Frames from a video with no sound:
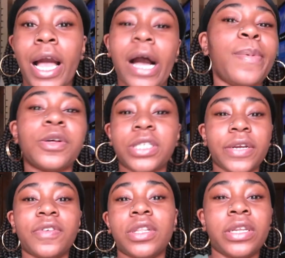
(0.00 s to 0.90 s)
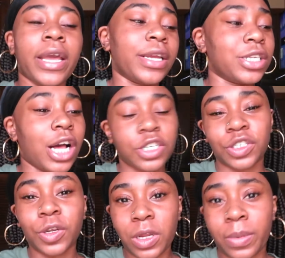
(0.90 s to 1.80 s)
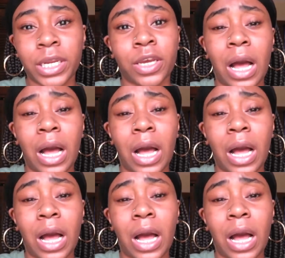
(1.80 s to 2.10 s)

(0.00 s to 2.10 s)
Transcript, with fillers: I post every other day and y'all should know that by now.